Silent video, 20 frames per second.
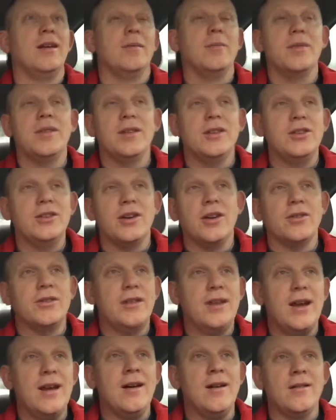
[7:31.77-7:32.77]
But then as you go
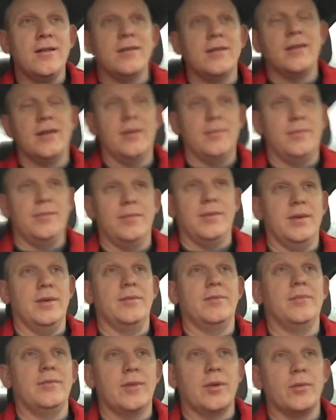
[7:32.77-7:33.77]
down
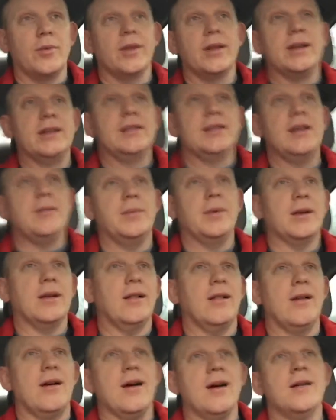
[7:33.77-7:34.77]
a really steep
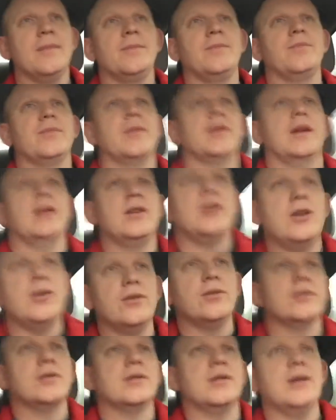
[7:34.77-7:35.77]
incline and
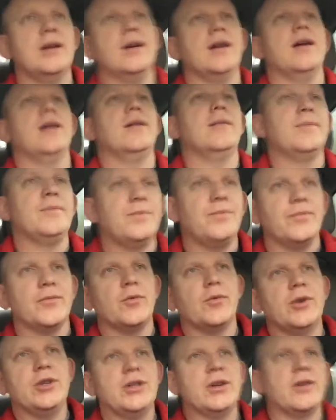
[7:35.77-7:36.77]
use the
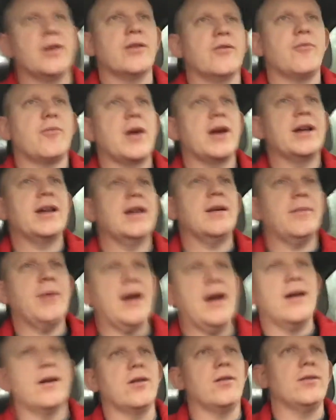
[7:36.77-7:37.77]
regenerative braking
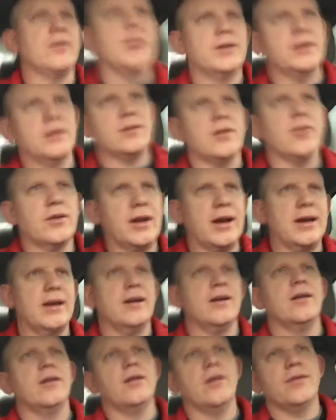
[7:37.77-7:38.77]
paddle that's
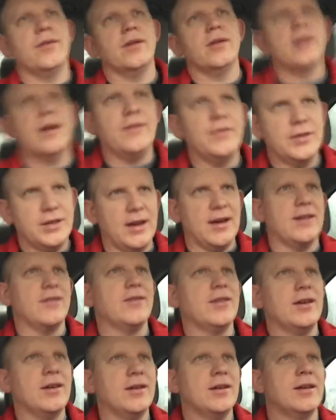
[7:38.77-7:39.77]
located on the left side
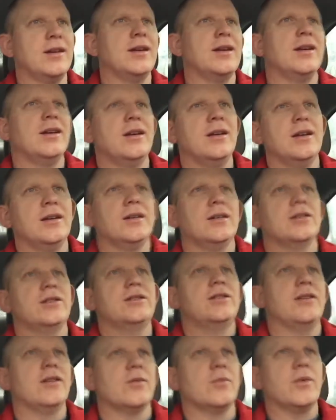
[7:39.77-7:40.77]
of the
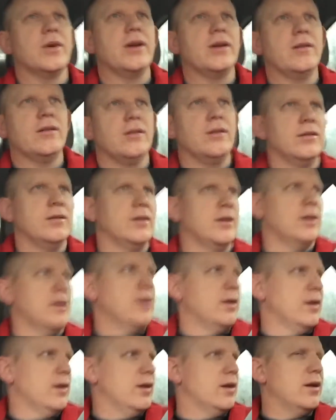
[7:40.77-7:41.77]
steering wheel,
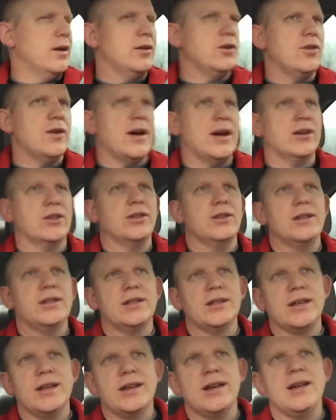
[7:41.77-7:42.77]
you actually
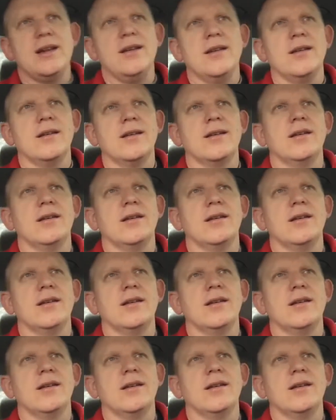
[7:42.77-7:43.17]
see